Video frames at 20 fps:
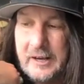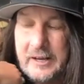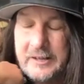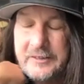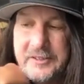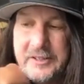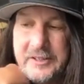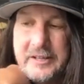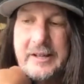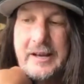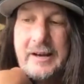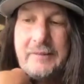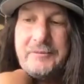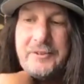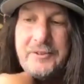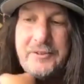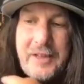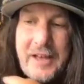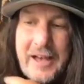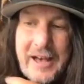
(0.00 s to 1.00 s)
I did,
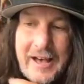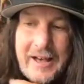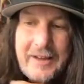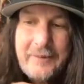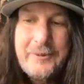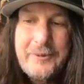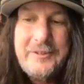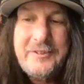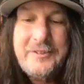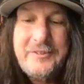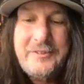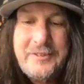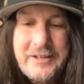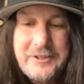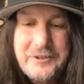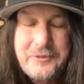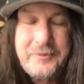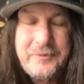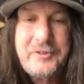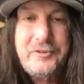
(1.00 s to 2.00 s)
after that, we did
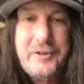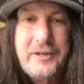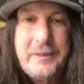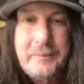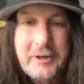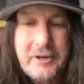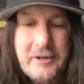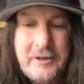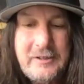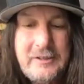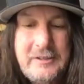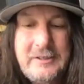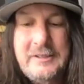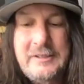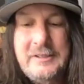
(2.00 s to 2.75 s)
Days of a Dreamer.